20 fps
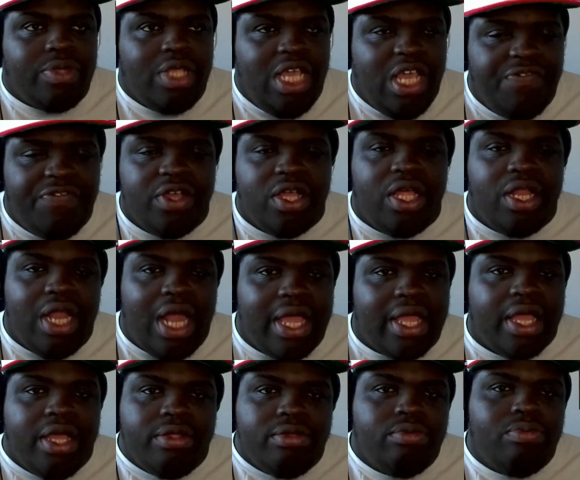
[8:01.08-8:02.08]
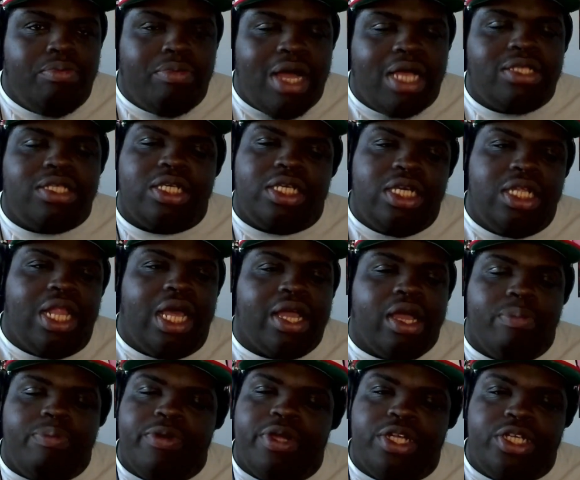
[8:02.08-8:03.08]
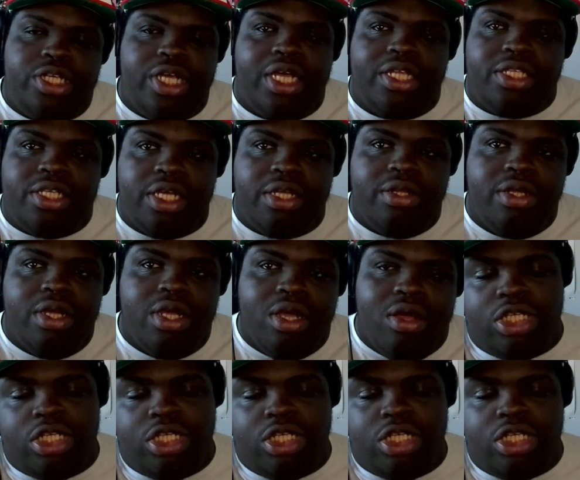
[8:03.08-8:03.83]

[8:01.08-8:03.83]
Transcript: Masaki, like, appreciates it.